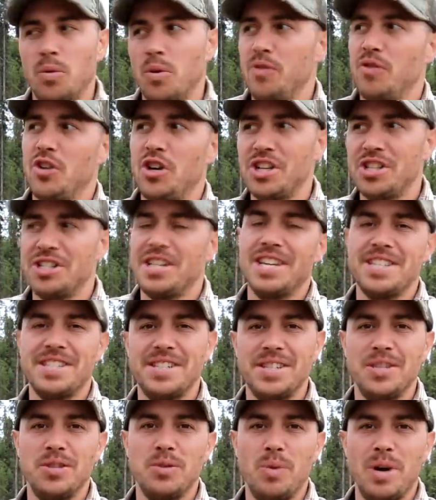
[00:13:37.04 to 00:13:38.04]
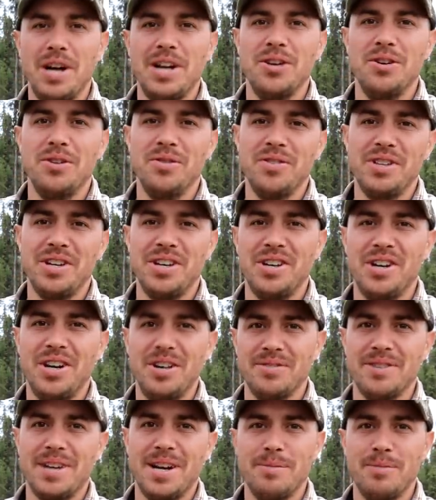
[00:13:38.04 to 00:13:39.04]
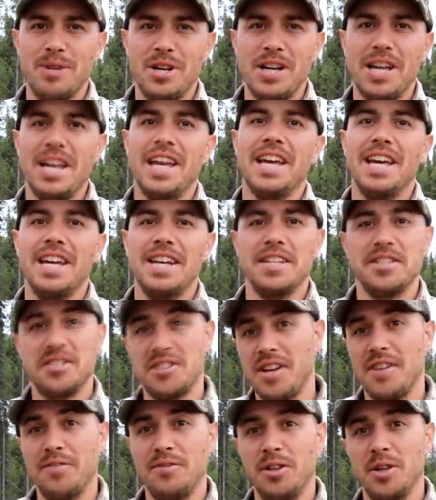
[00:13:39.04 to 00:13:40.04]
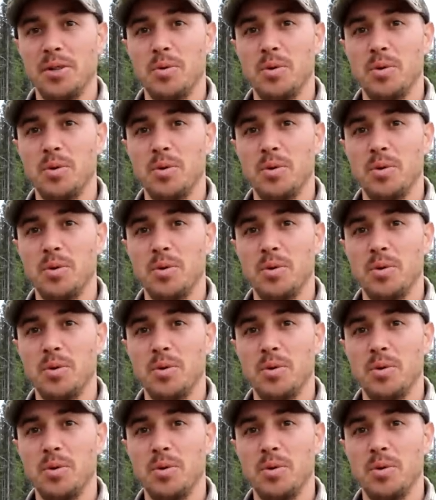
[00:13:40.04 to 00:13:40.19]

We've already tested the wire over there off camera and it's definitely